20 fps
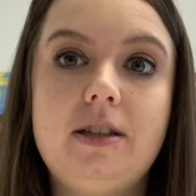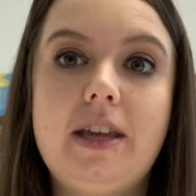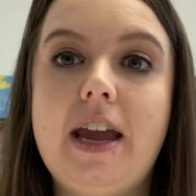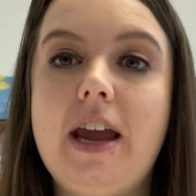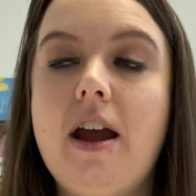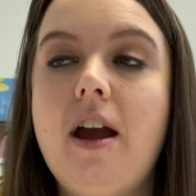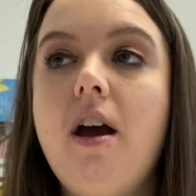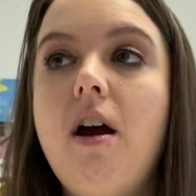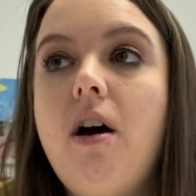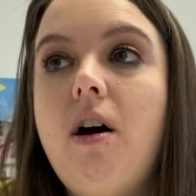
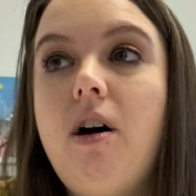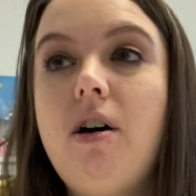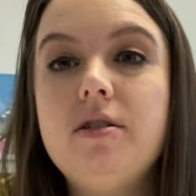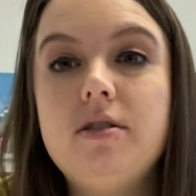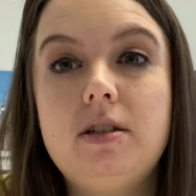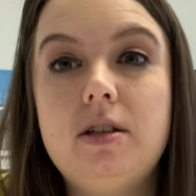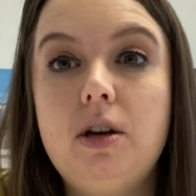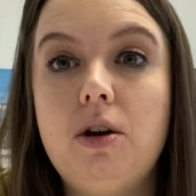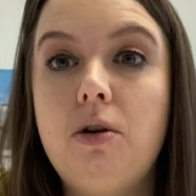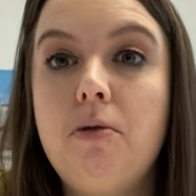They
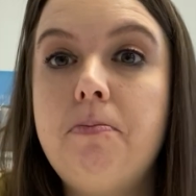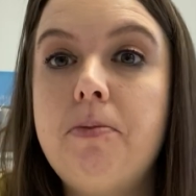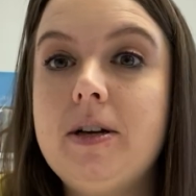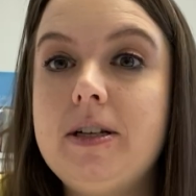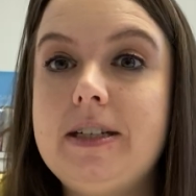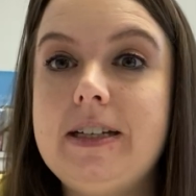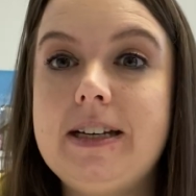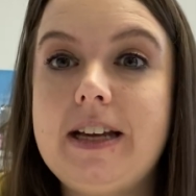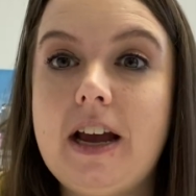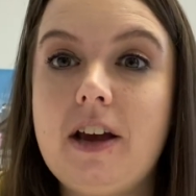also
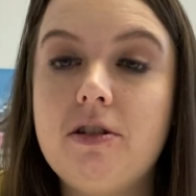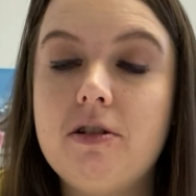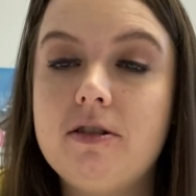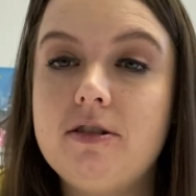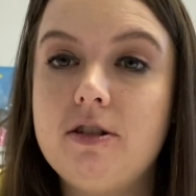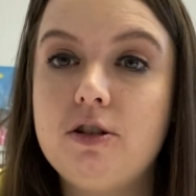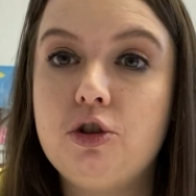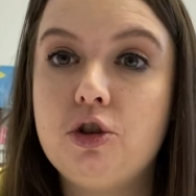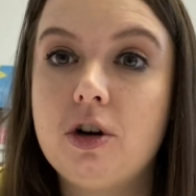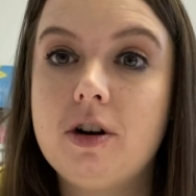put together
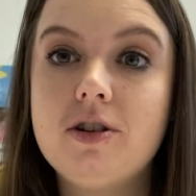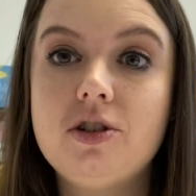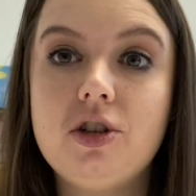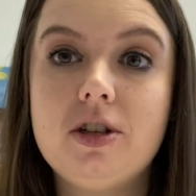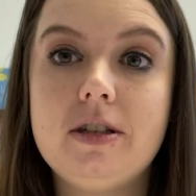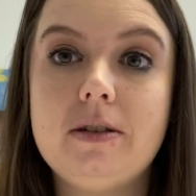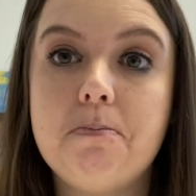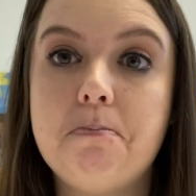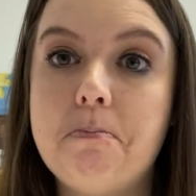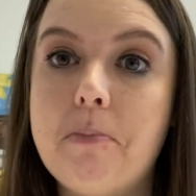the
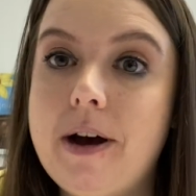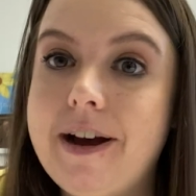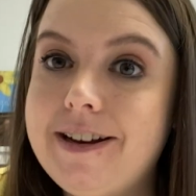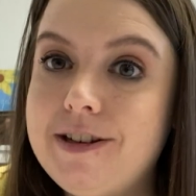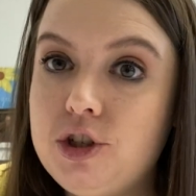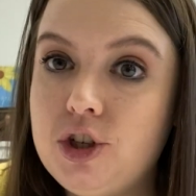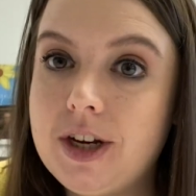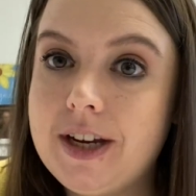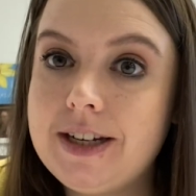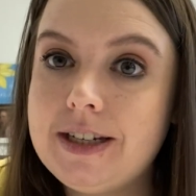church's
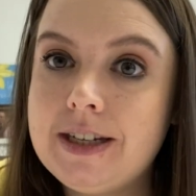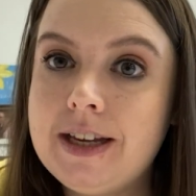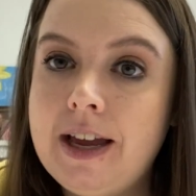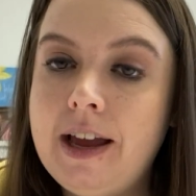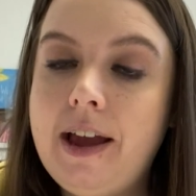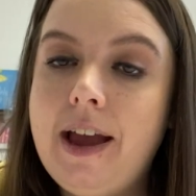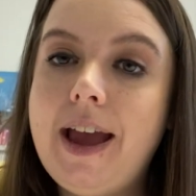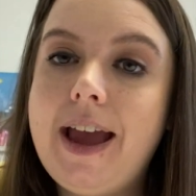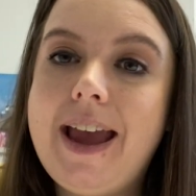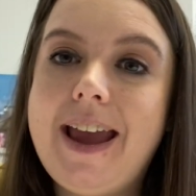budget
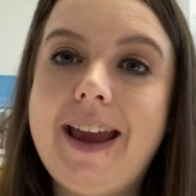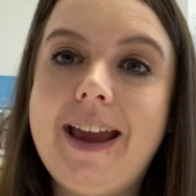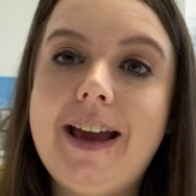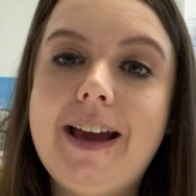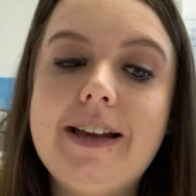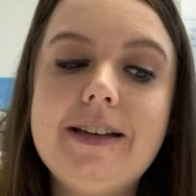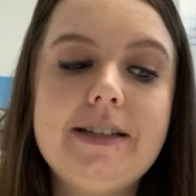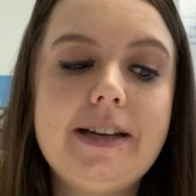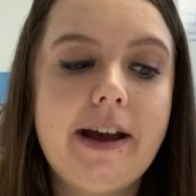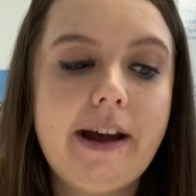
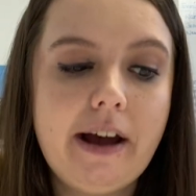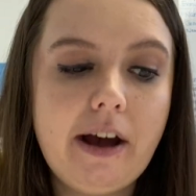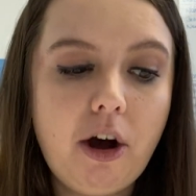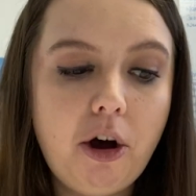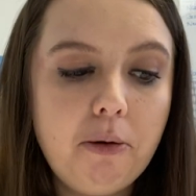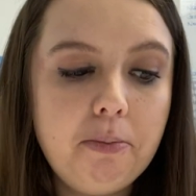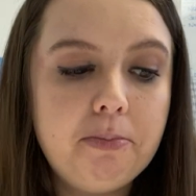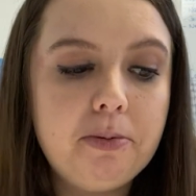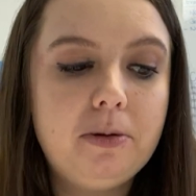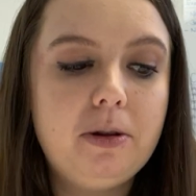and
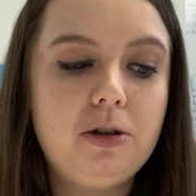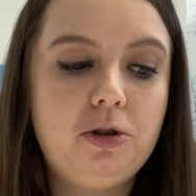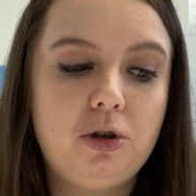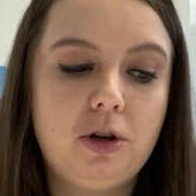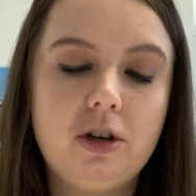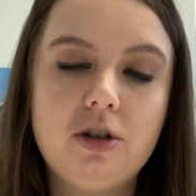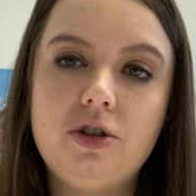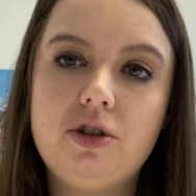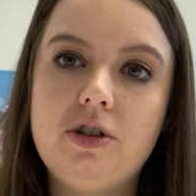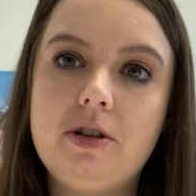help the
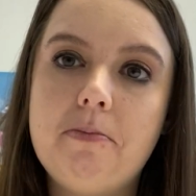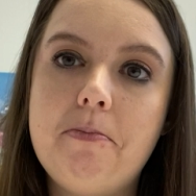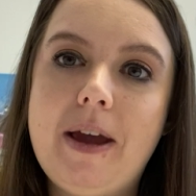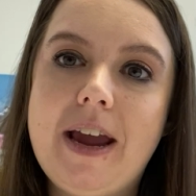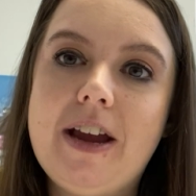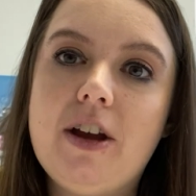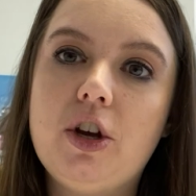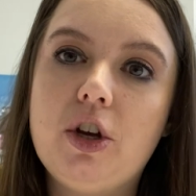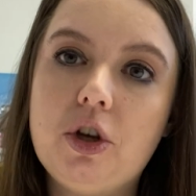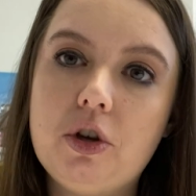church to
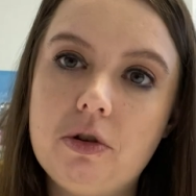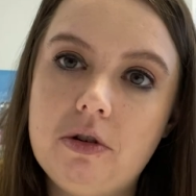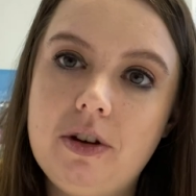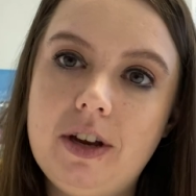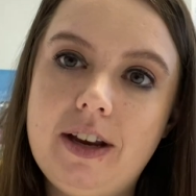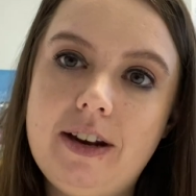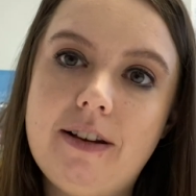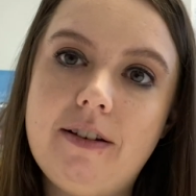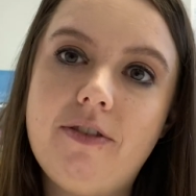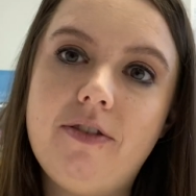make
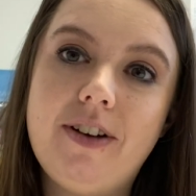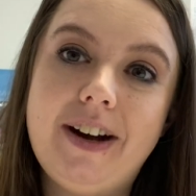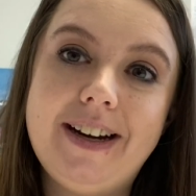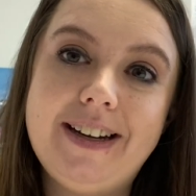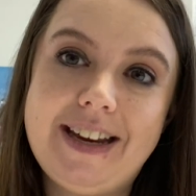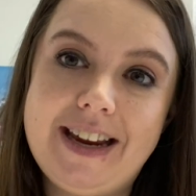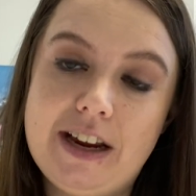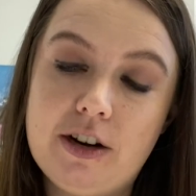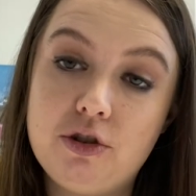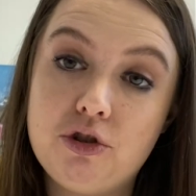good
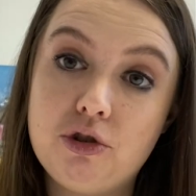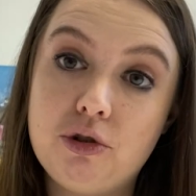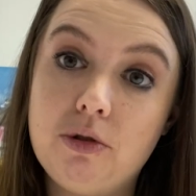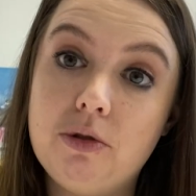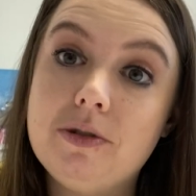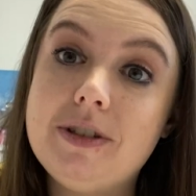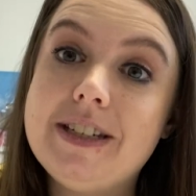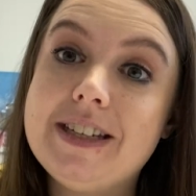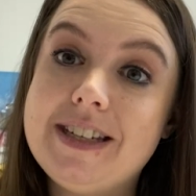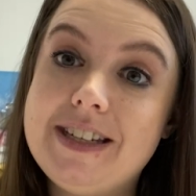
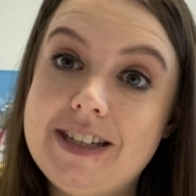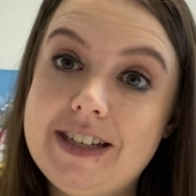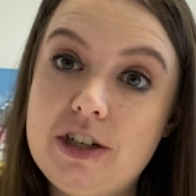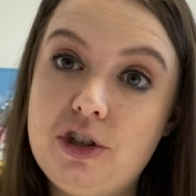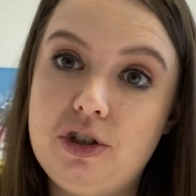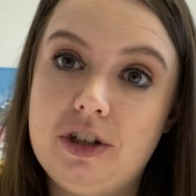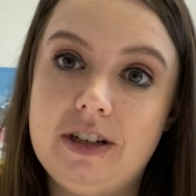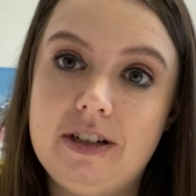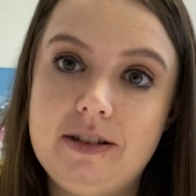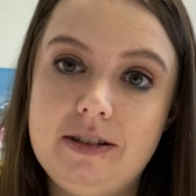financial
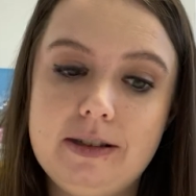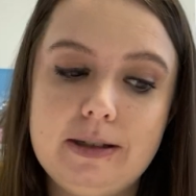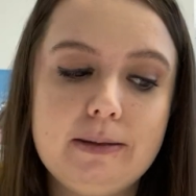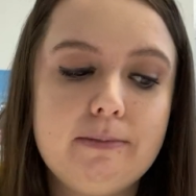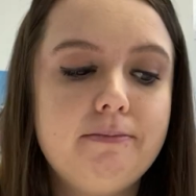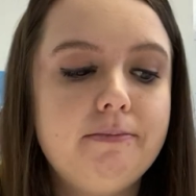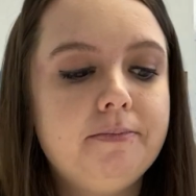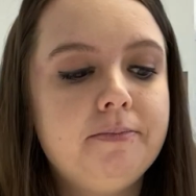decisions.